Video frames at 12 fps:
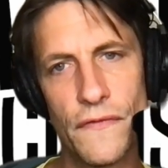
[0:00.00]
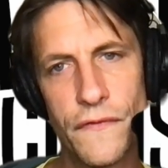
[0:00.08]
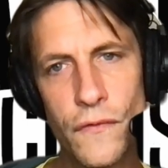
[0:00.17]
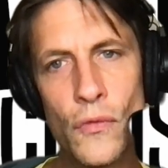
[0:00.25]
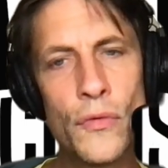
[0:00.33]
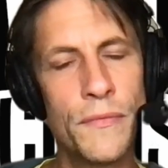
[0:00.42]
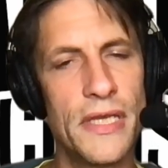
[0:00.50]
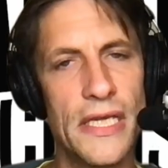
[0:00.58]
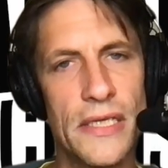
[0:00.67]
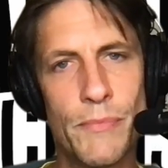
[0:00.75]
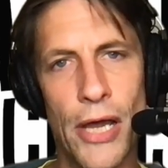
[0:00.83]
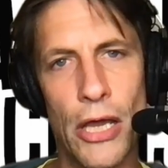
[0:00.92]
form
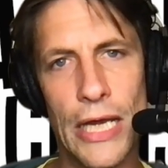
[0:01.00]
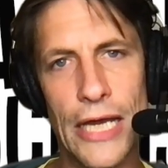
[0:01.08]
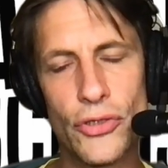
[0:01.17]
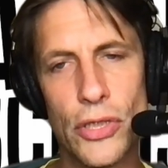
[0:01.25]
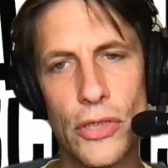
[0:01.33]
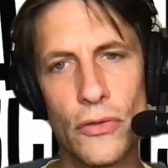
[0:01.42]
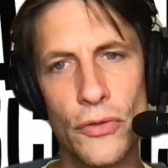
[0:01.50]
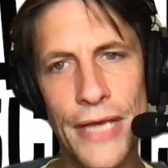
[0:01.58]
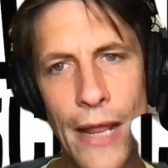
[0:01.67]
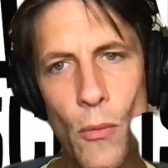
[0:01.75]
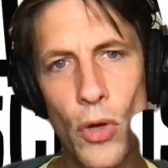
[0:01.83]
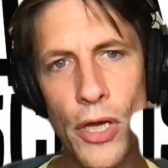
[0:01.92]
these bioelectrical
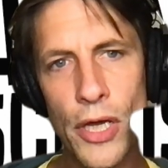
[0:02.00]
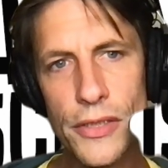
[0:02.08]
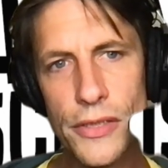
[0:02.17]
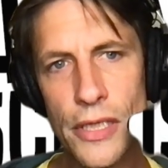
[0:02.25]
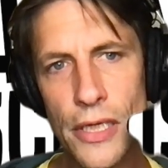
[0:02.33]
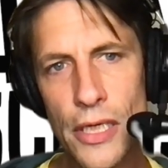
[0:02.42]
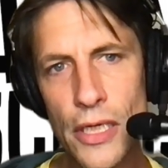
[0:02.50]
networks